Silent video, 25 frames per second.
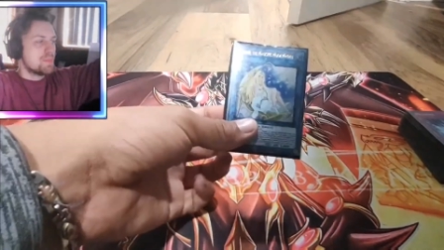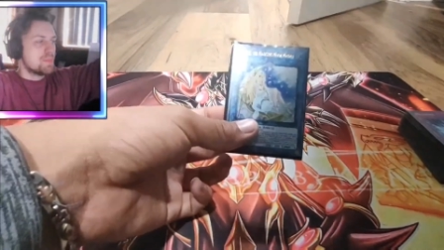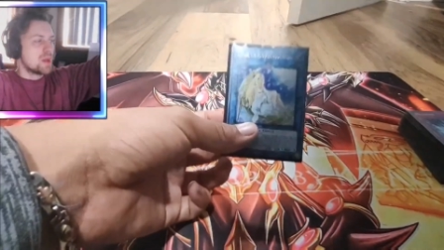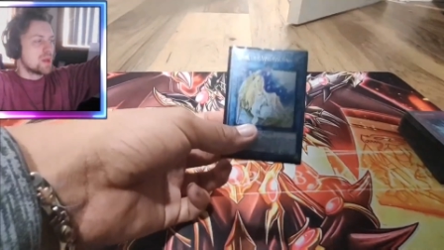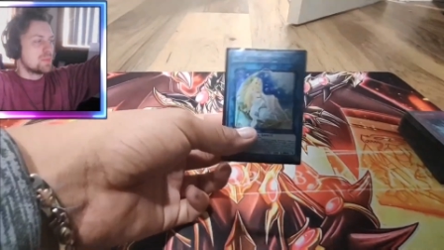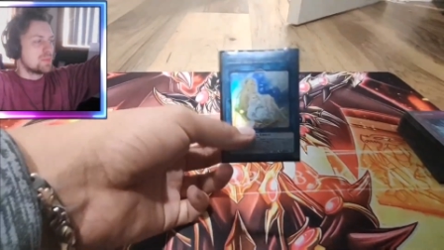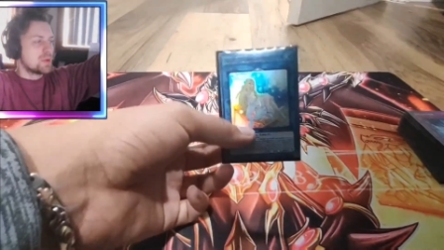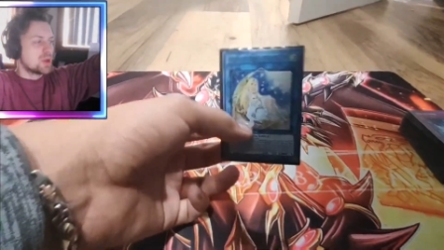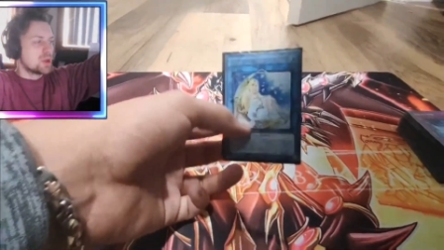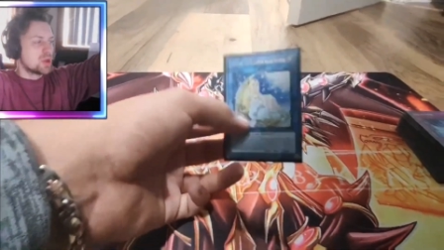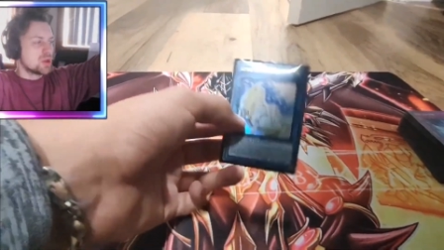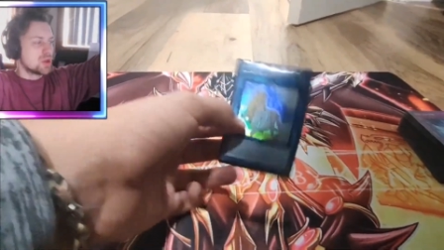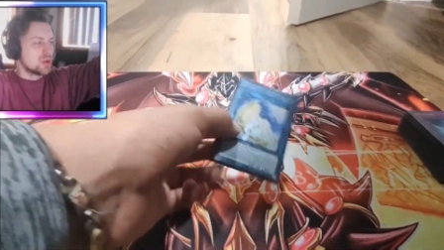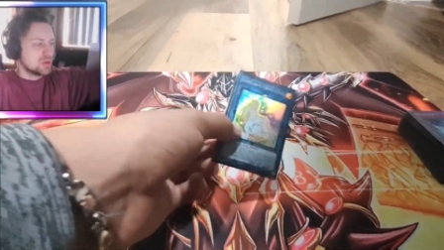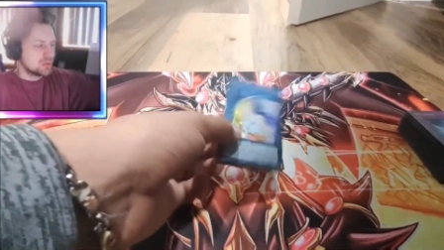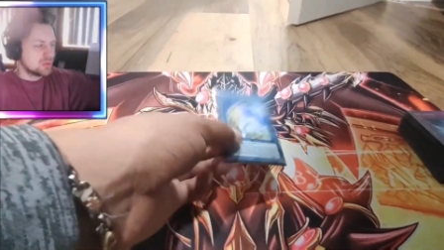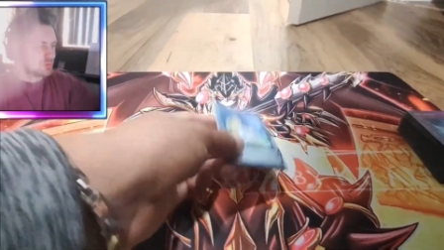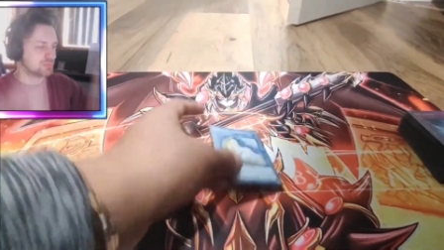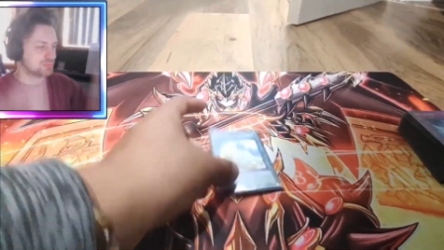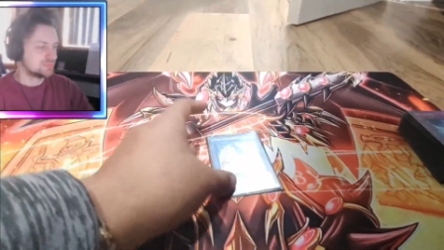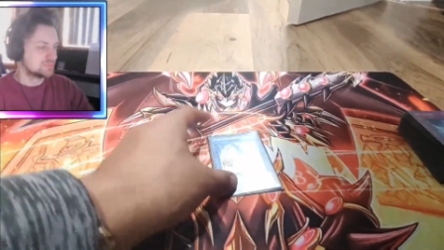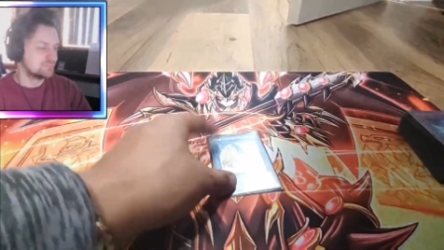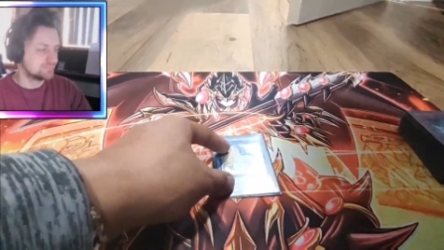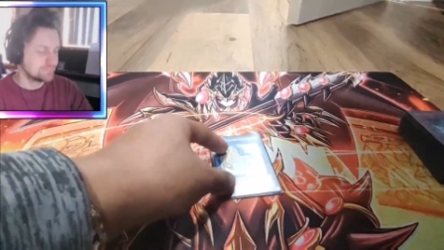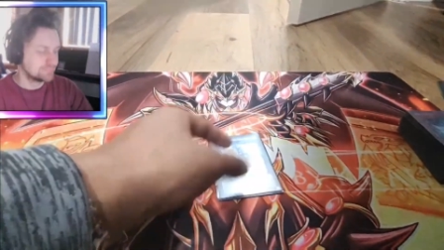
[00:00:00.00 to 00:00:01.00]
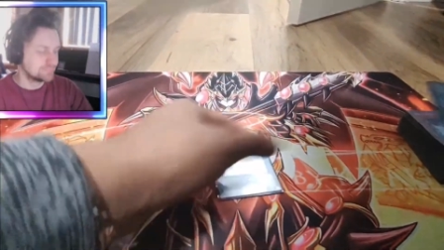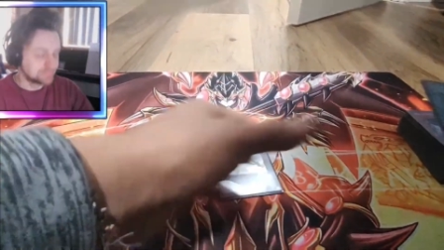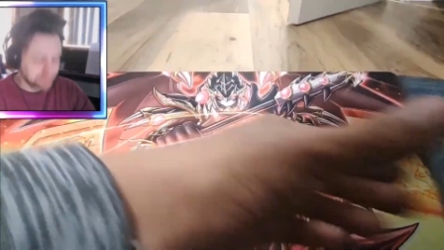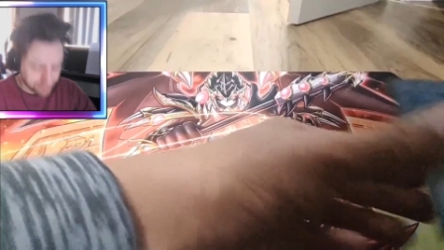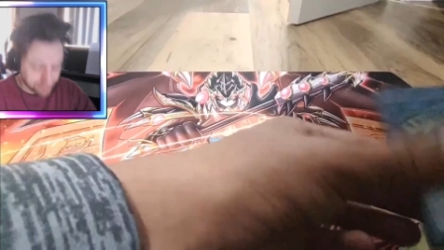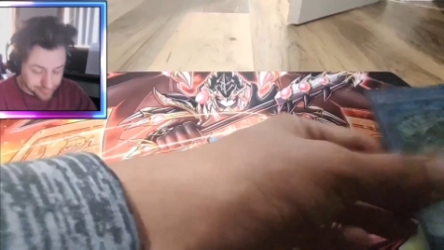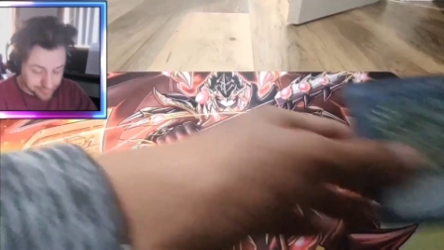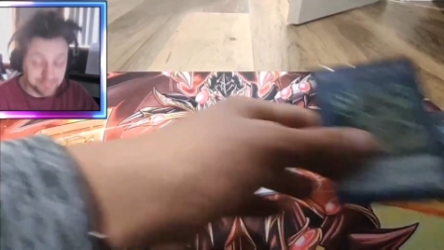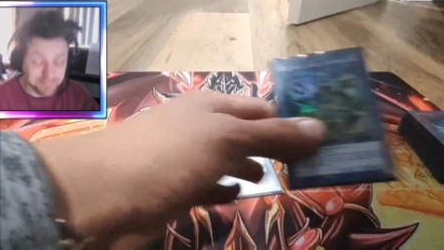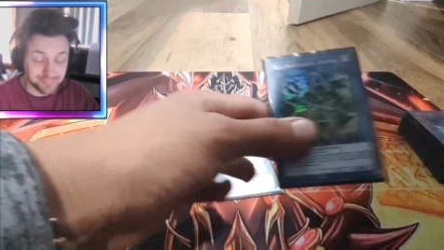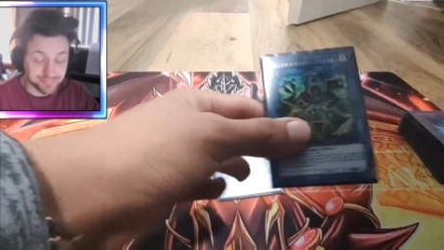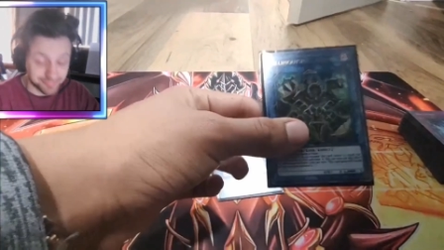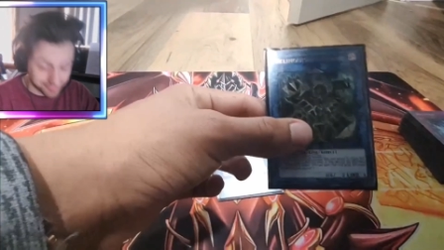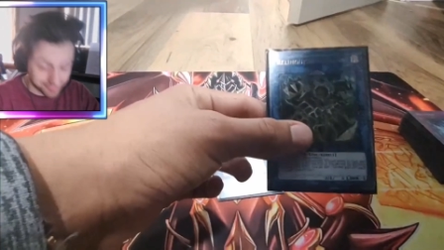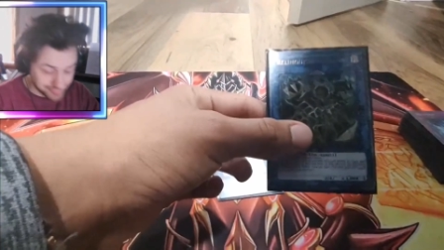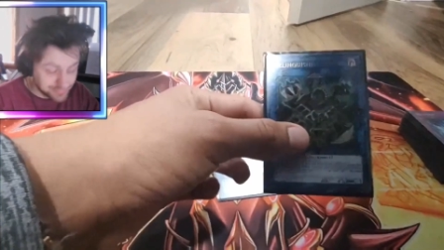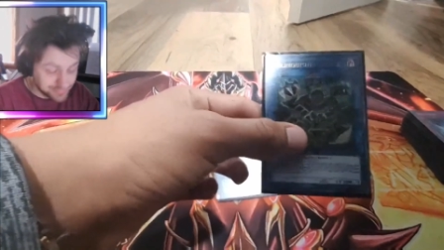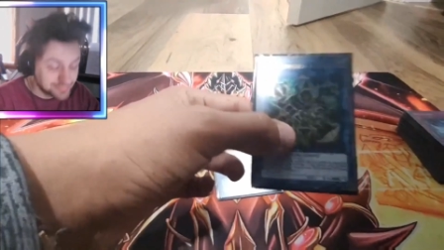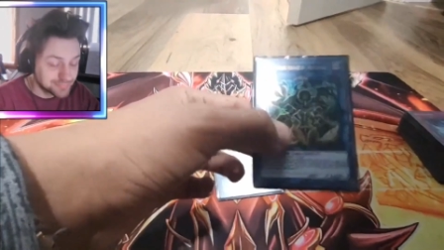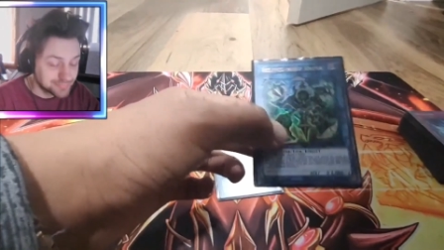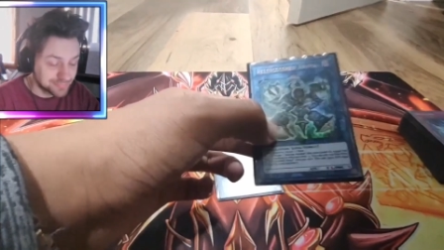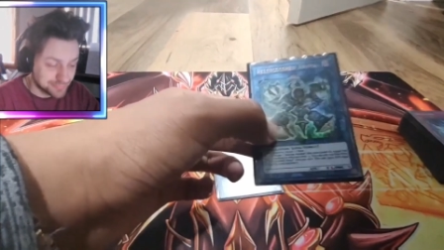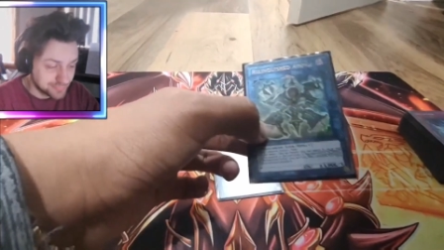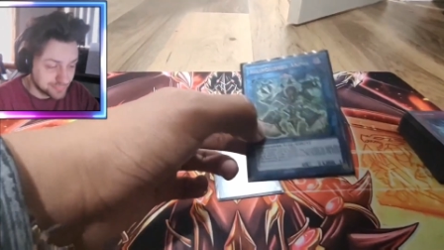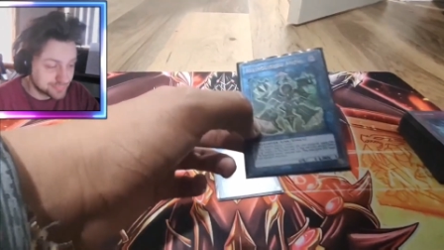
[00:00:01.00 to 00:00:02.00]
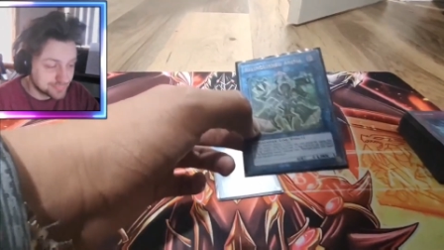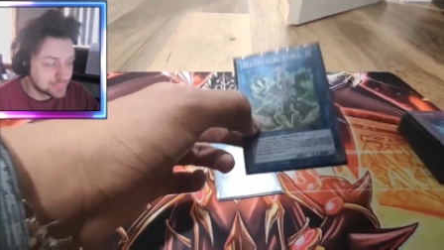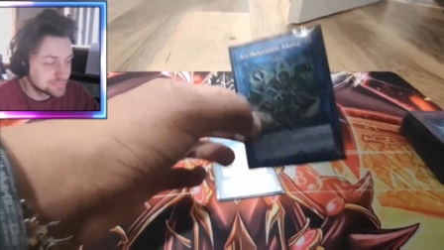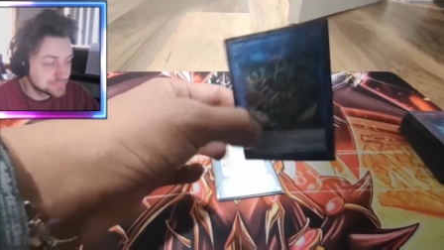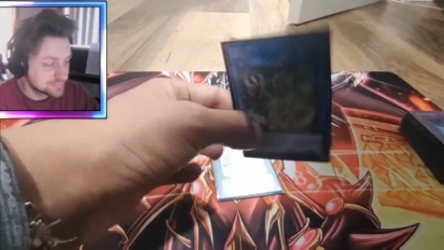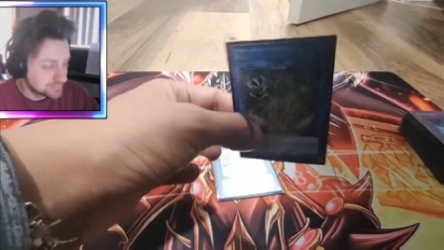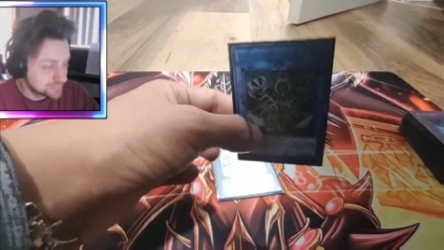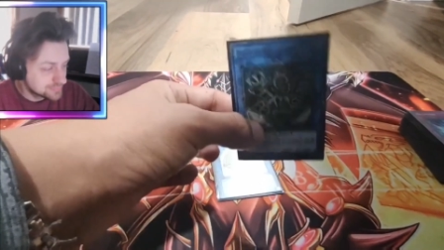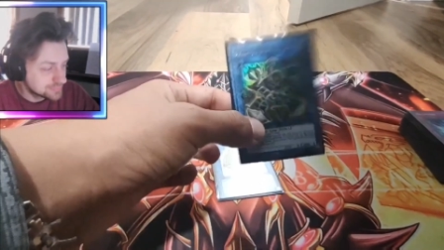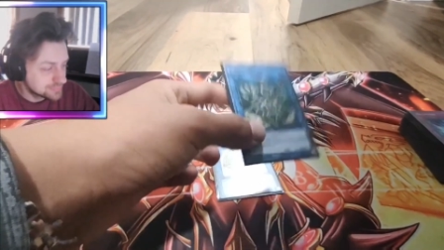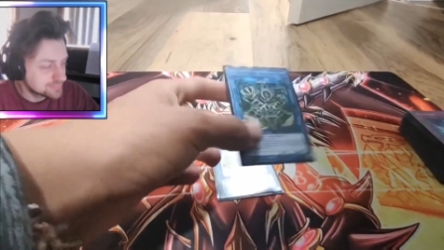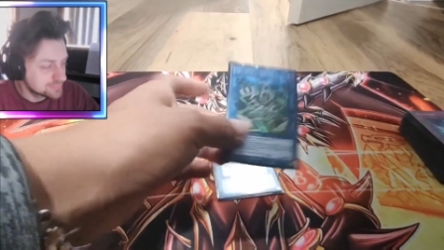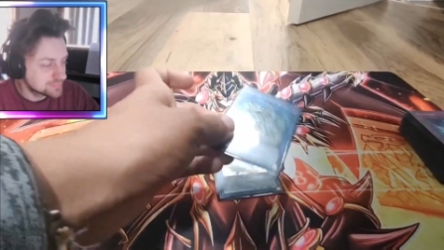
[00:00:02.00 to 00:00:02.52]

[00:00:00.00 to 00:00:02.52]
We'll use her for recycling rod. We'll go with one Relinquished Anima.